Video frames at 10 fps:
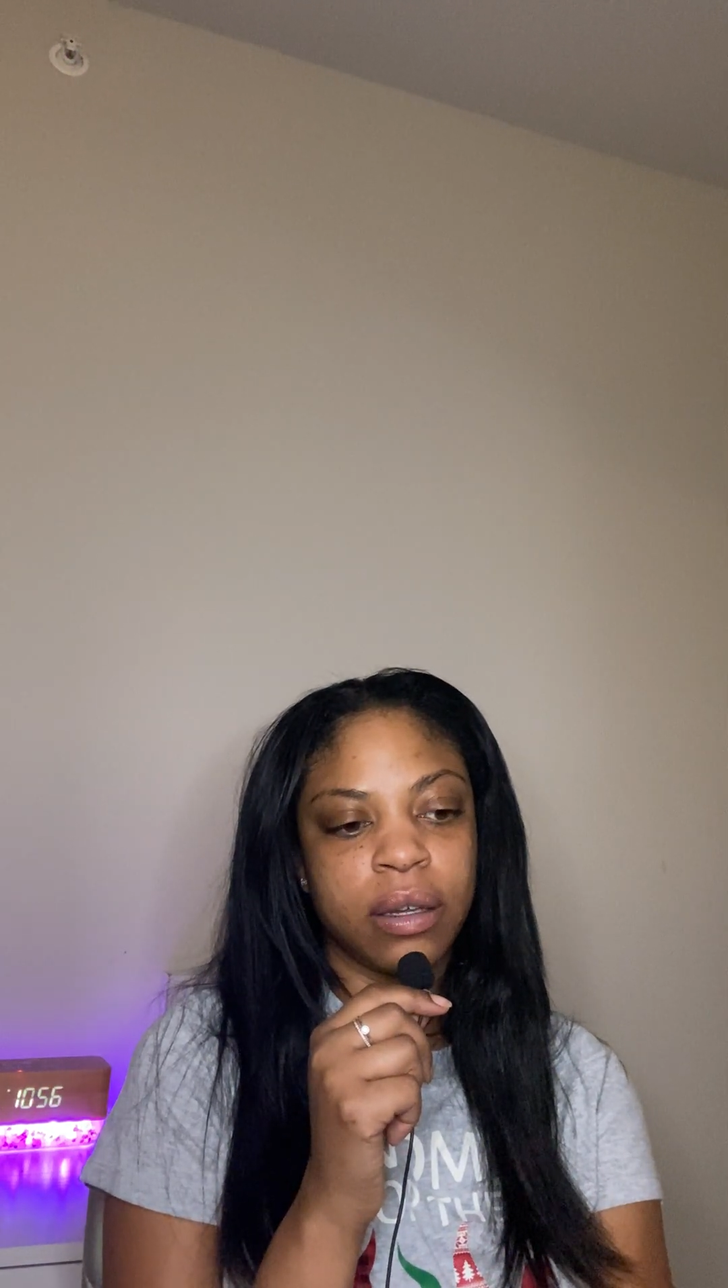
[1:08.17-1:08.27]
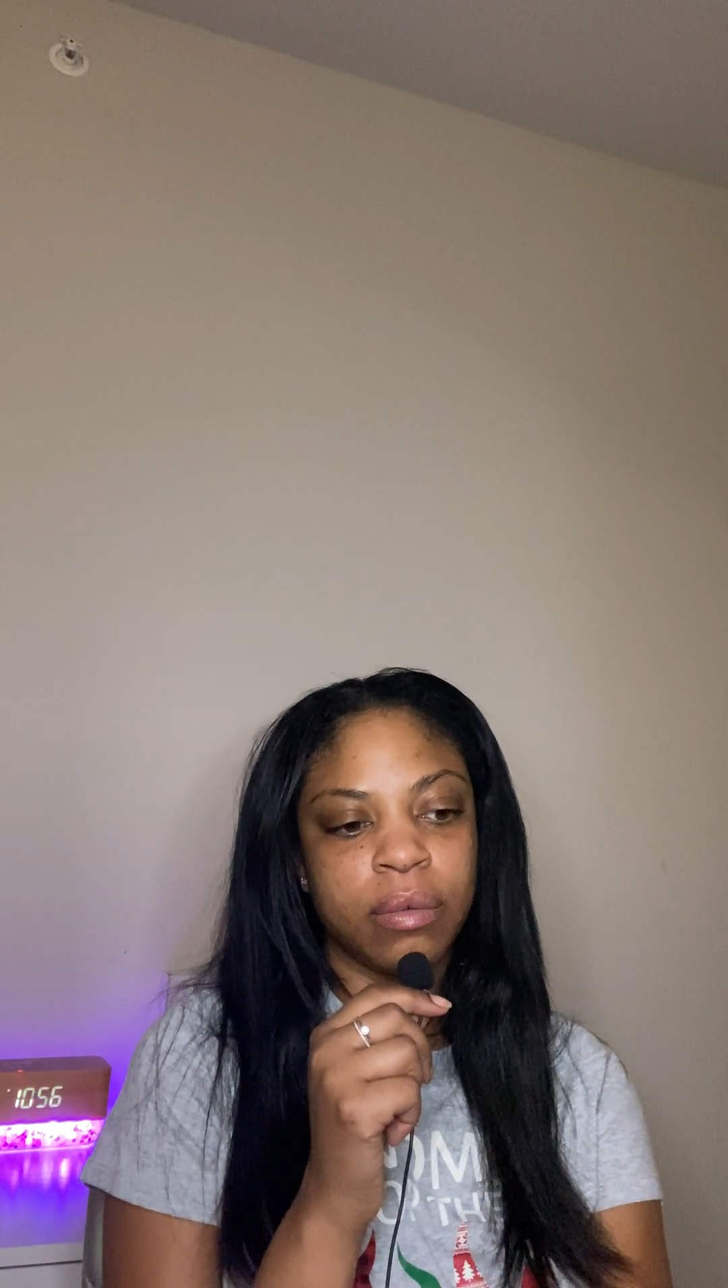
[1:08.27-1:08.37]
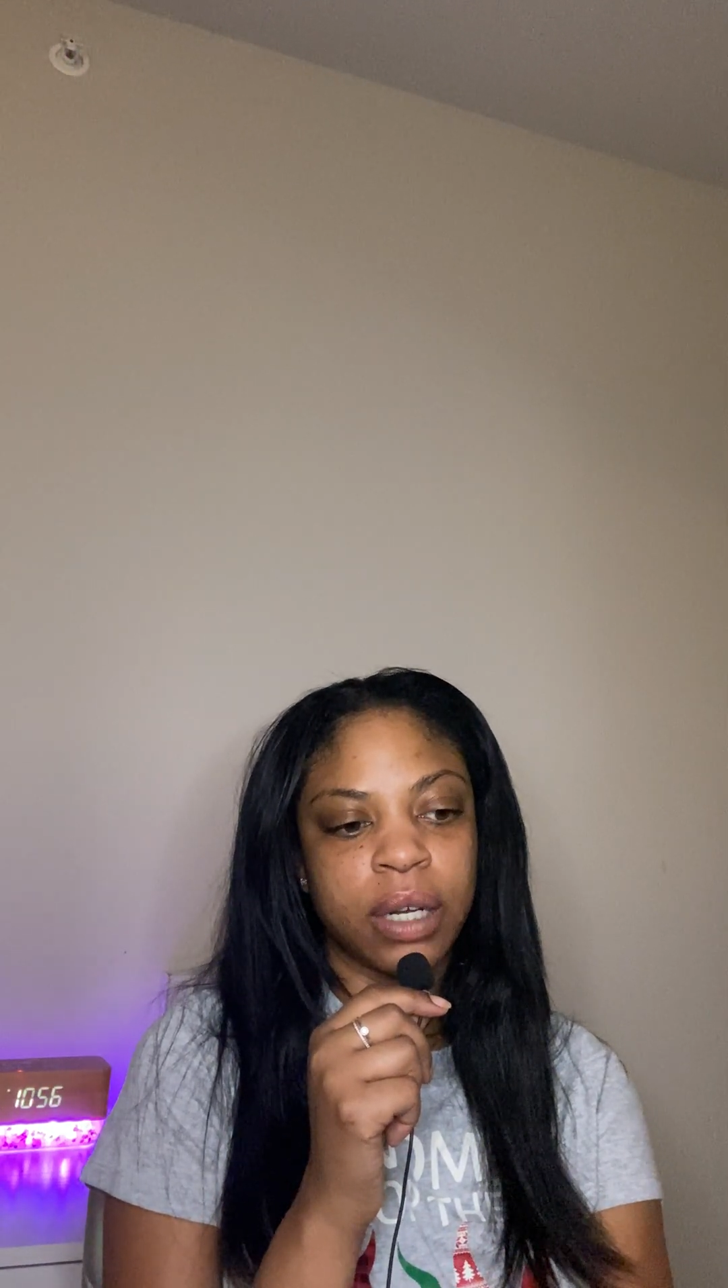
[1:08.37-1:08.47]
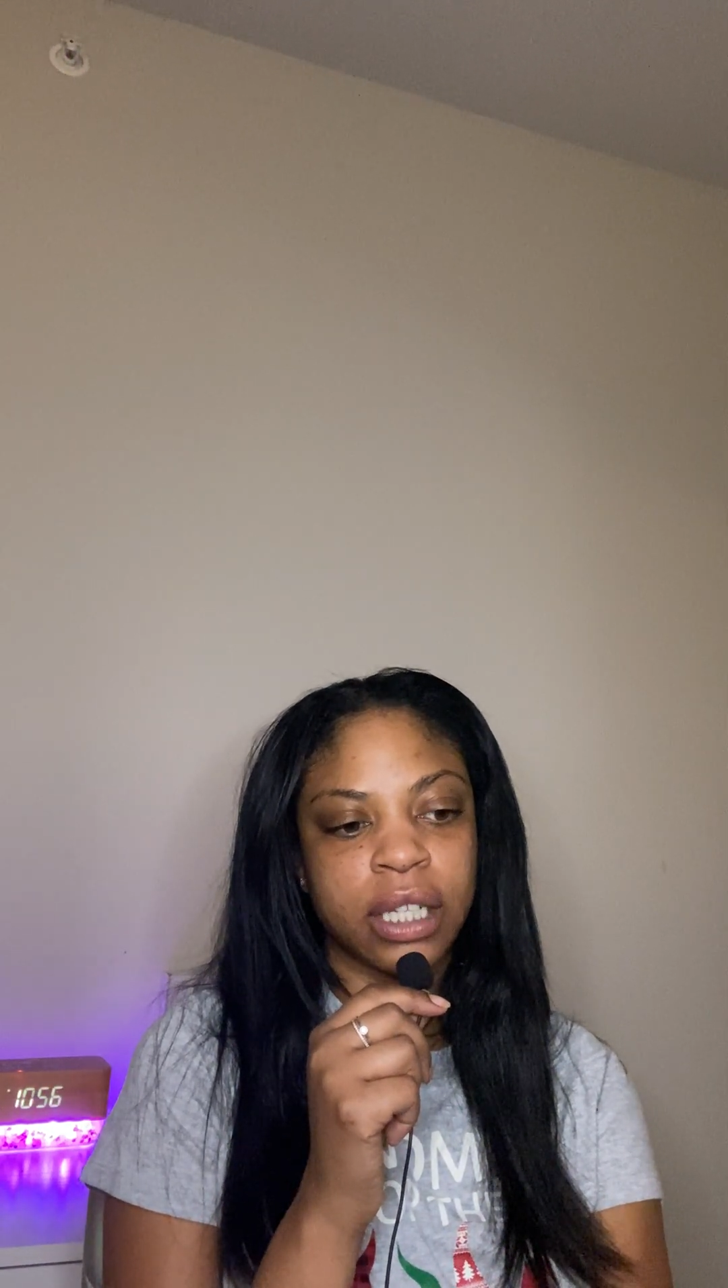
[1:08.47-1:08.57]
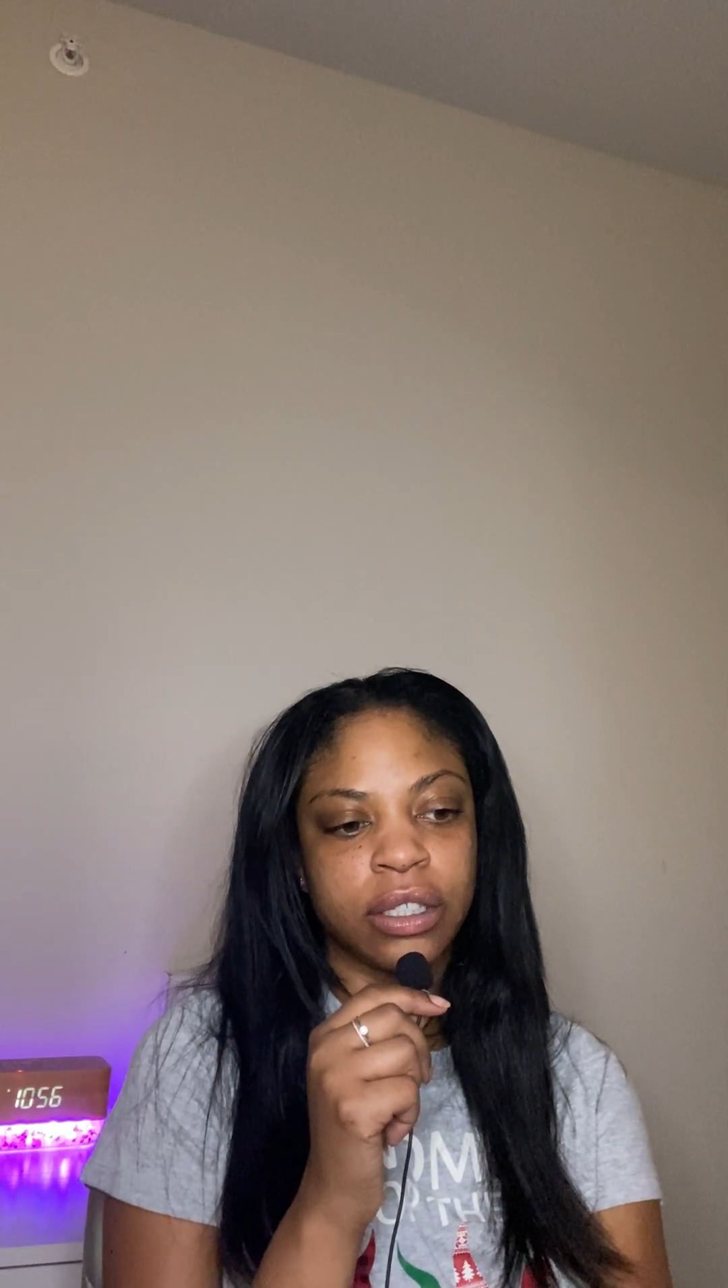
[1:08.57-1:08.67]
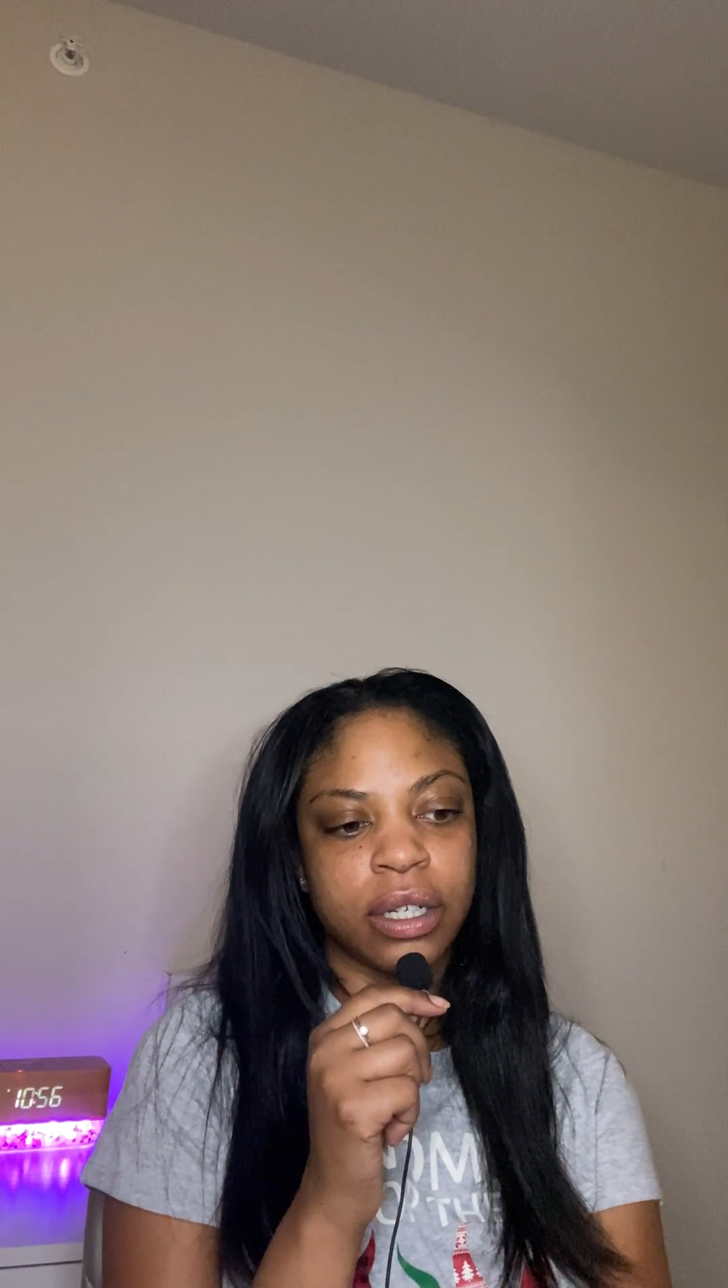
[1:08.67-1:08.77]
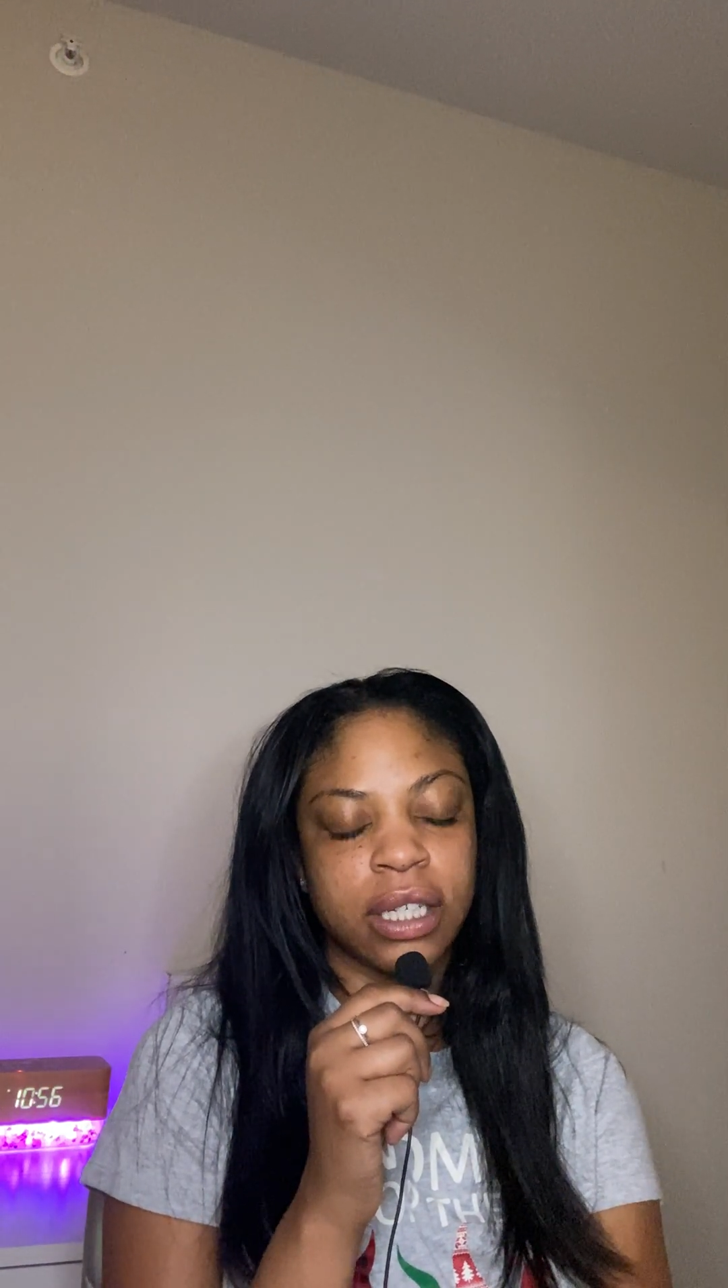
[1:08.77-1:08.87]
when I started